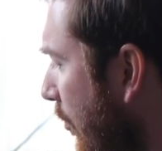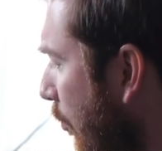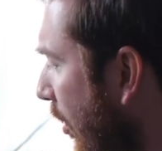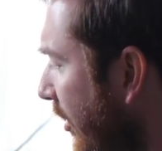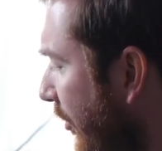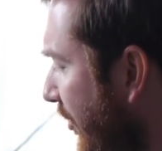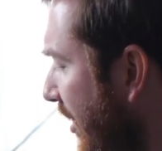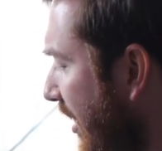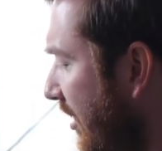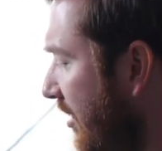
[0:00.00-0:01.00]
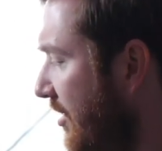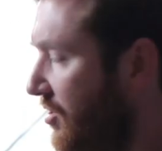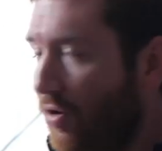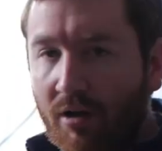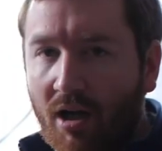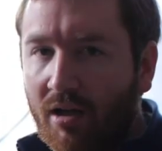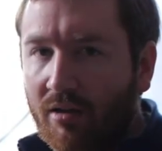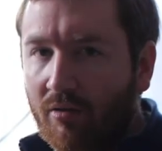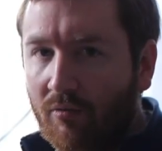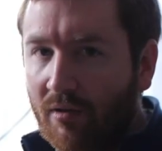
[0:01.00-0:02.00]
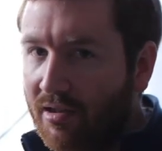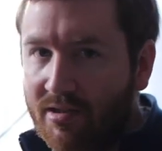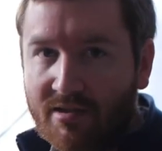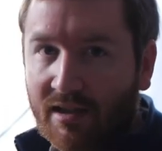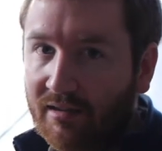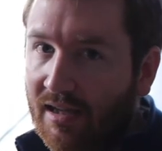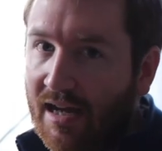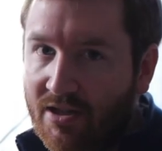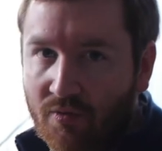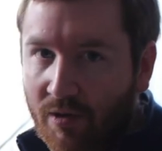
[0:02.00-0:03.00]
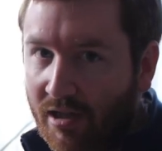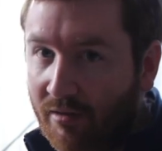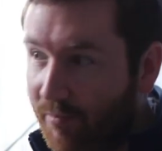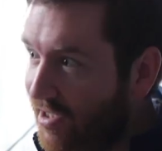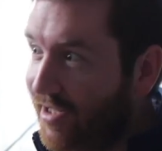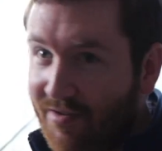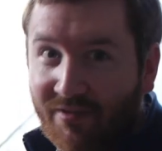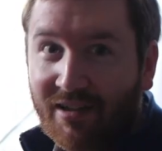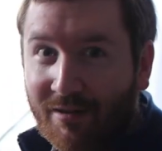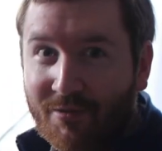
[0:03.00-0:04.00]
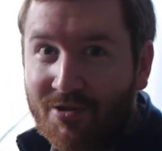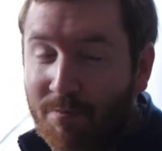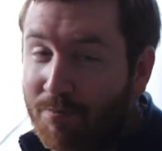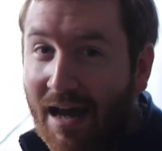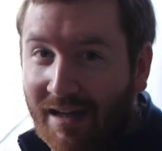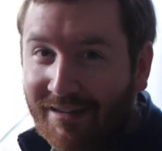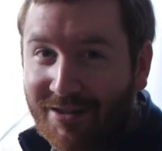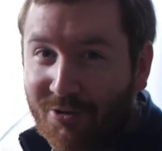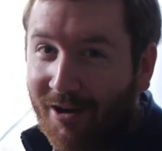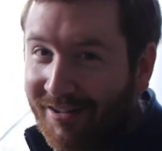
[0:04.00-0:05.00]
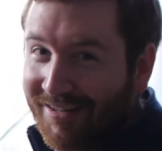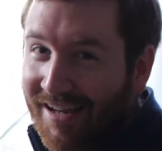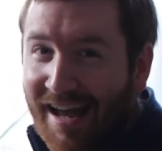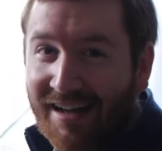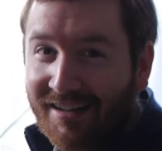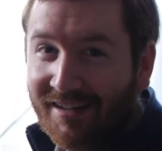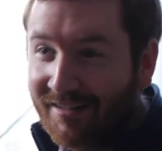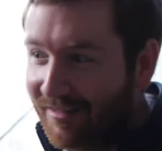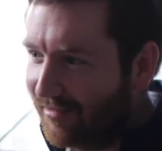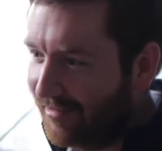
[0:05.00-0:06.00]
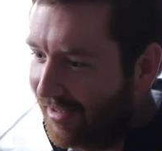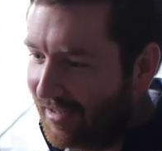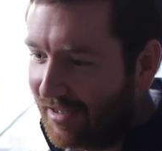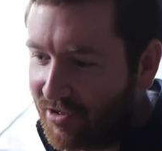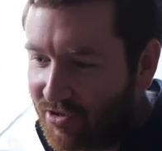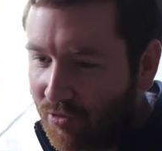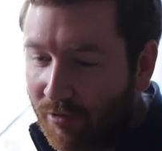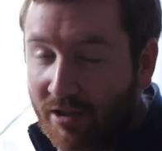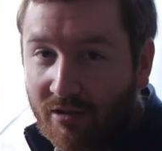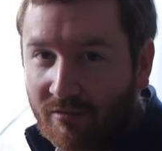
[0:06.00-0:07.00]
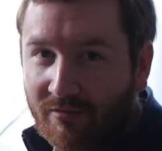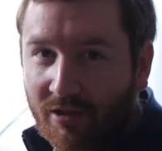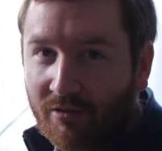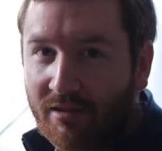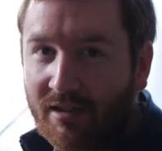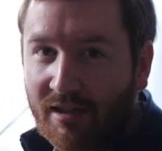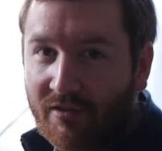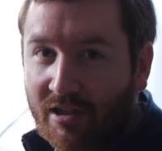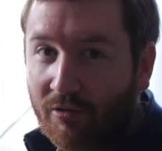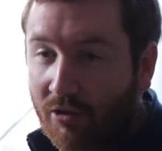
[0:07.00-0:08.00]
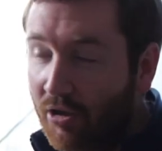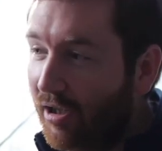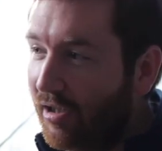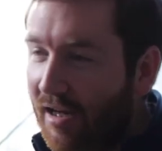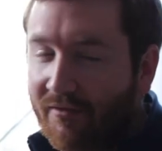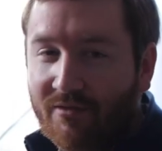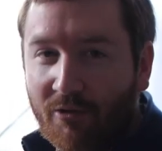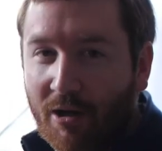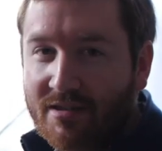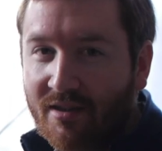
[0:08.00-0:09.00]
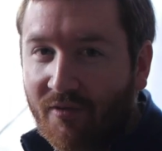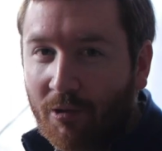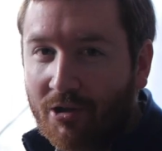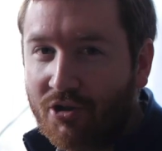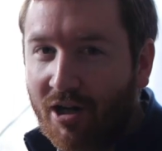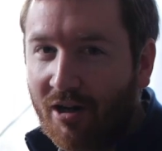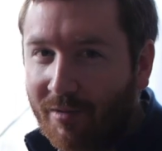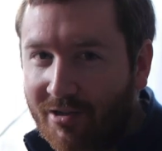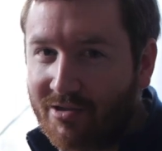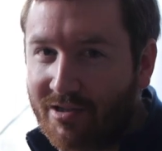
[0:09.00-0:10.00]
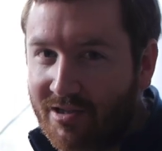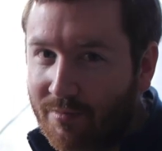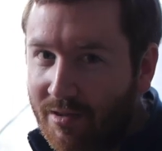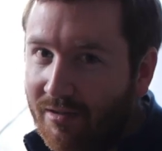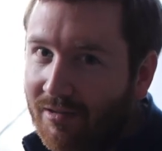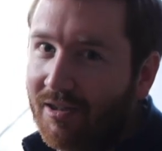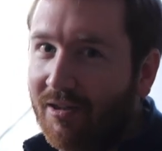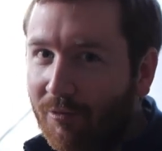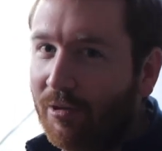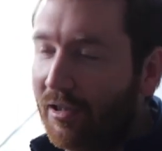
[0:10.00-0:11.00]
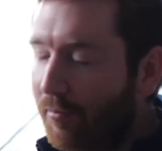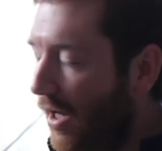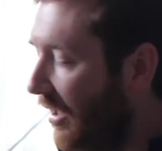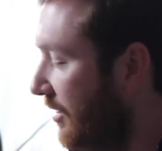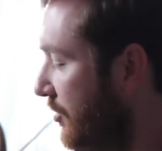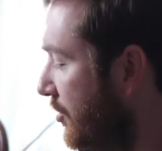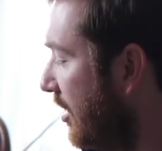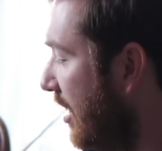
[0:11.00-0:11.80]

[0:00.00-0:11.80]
One other thing that's going on in this like last week, besides the fact that I'm just madly trying to edit and get the story, you know, get everything good. I have great stuff I want to share, but it just needs to be really polished.